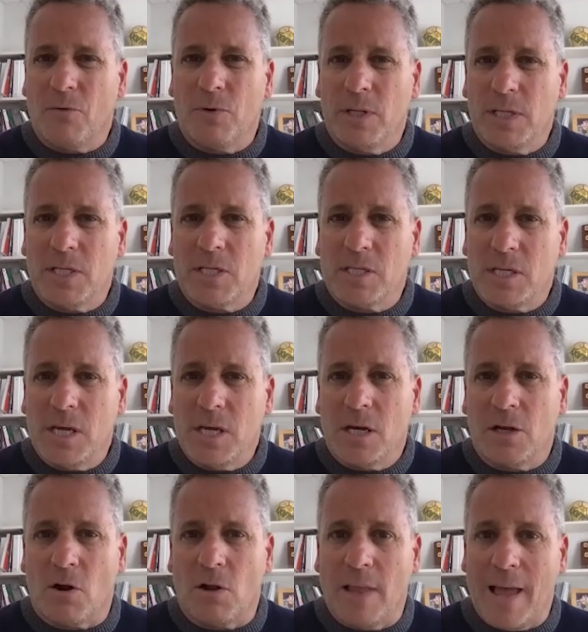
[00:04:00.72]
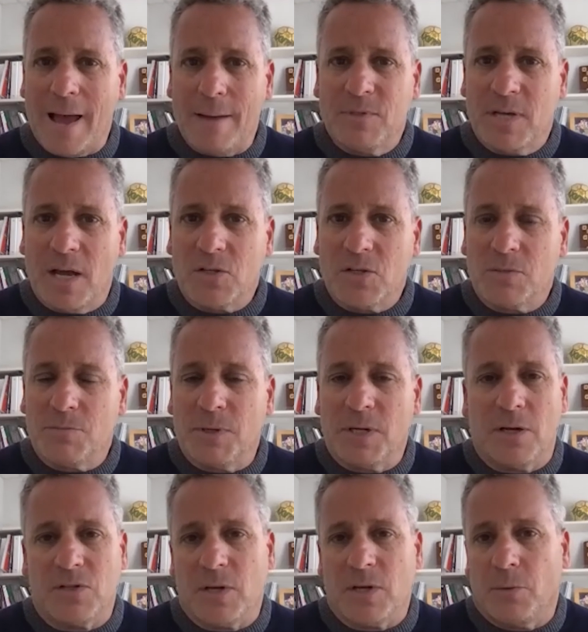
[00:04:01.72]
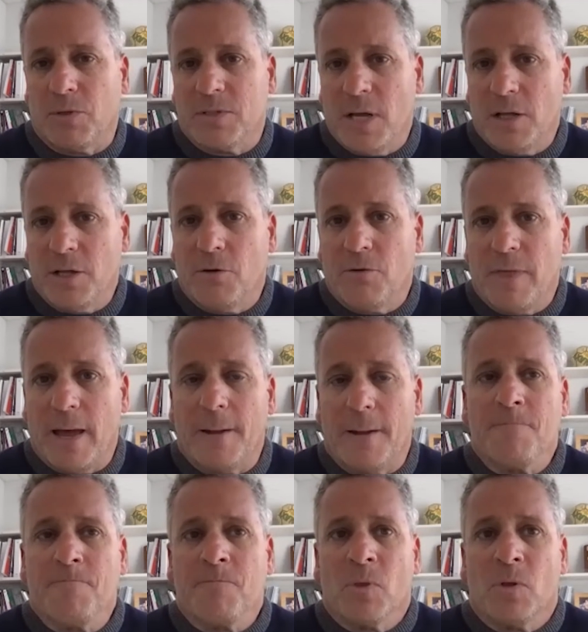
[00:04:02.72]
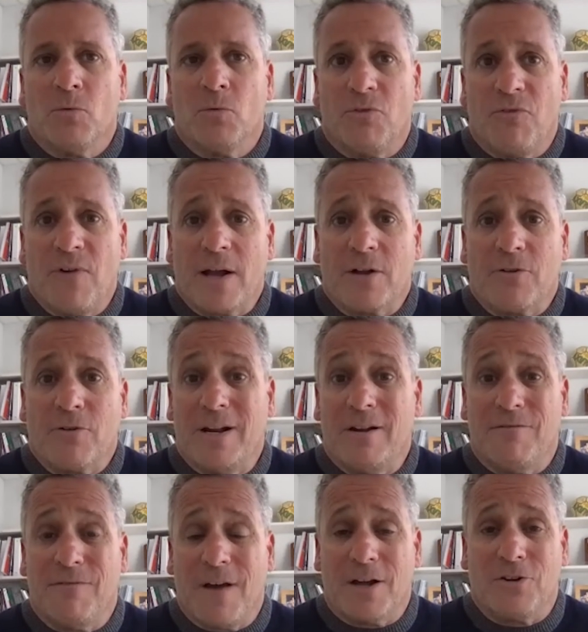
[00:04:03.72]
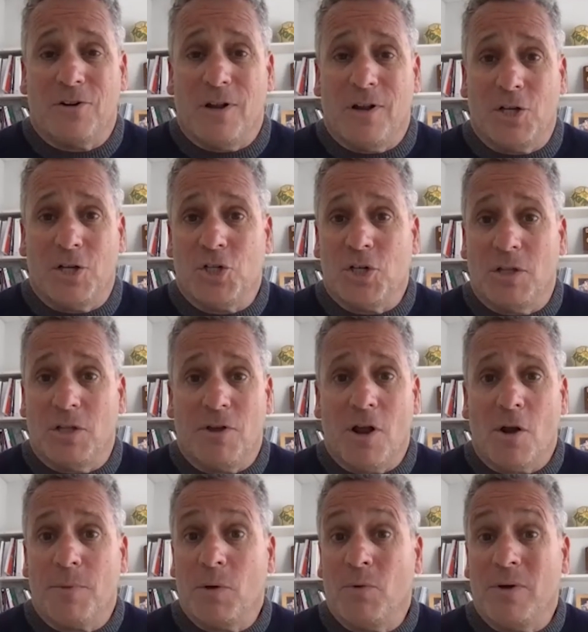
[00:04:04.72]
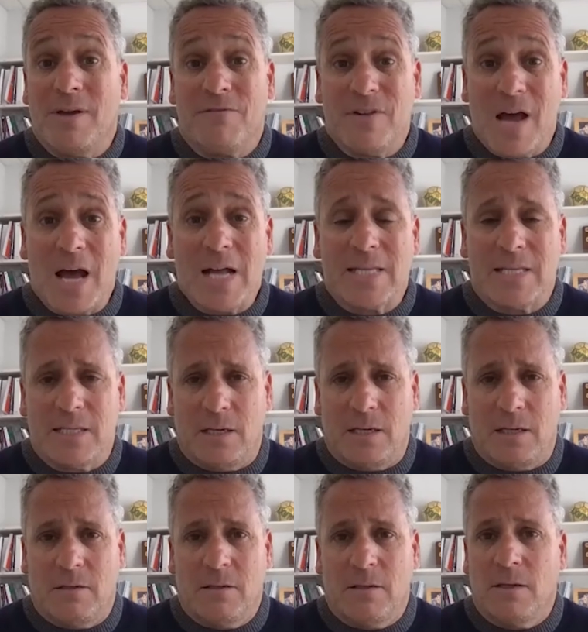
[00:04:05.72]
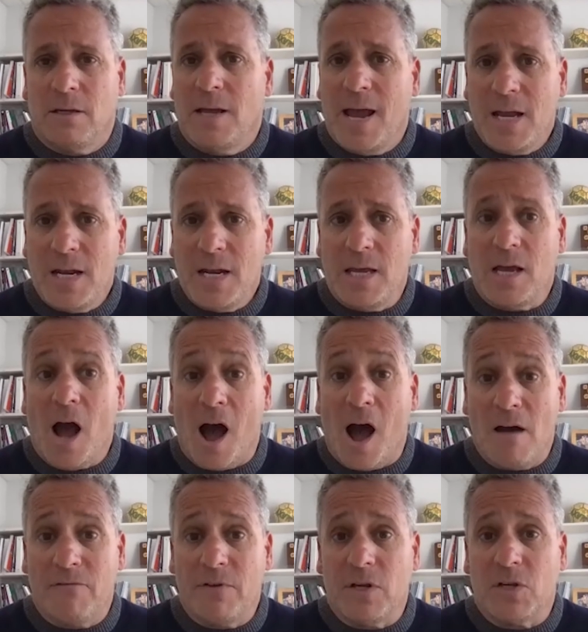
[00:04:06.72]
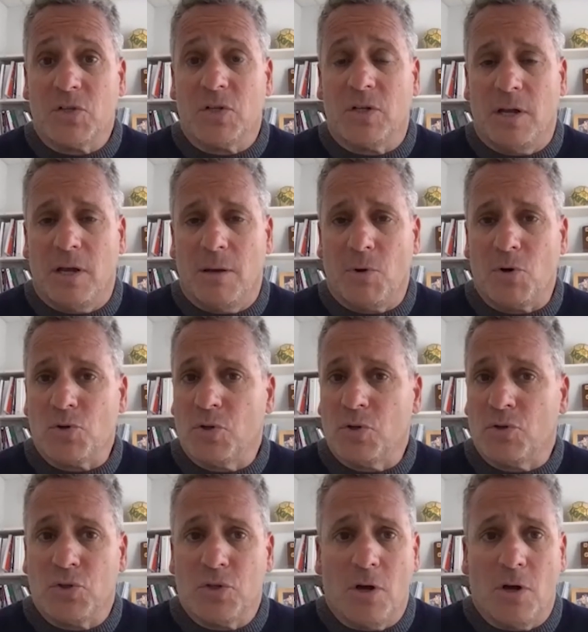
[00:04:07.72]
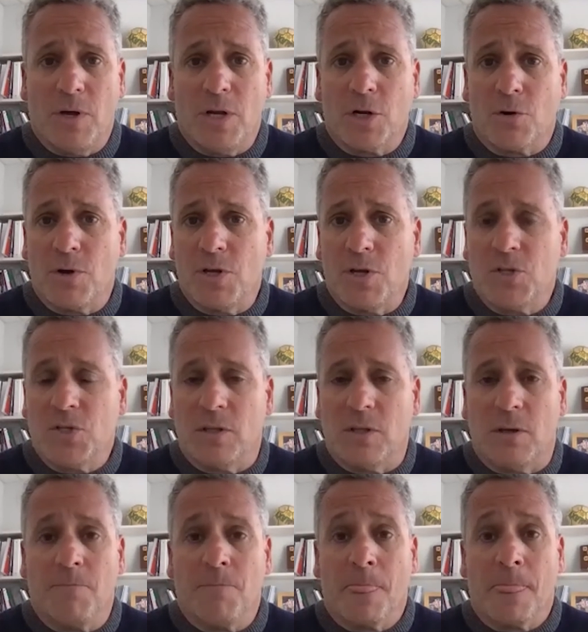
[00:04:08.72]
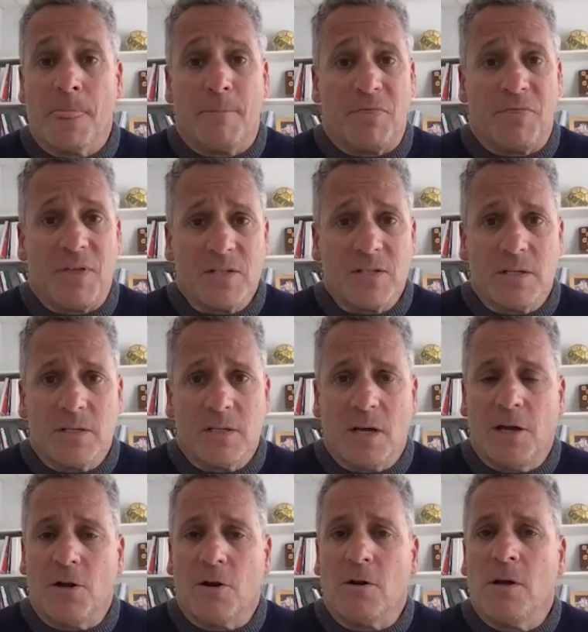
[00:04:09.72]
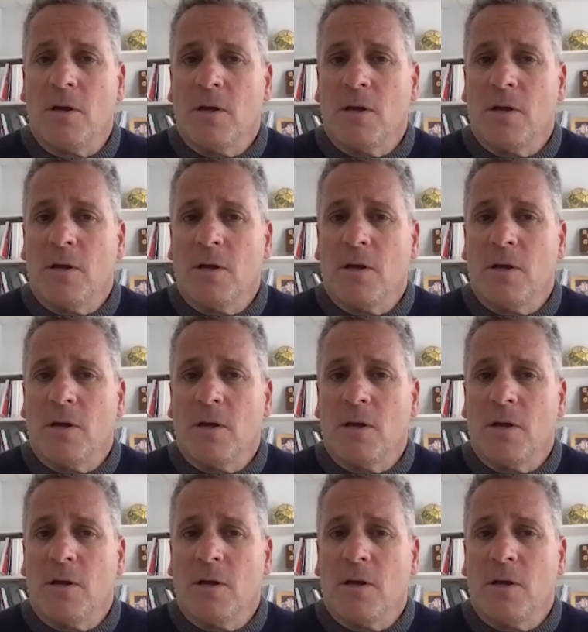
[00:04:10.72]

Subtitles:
really seeing in our lab tests? Because I will tell you that with Factor VIII and Factor IX gene therapy, we have not seen any obvious inhibitors. There's no increase in the Bethesda titer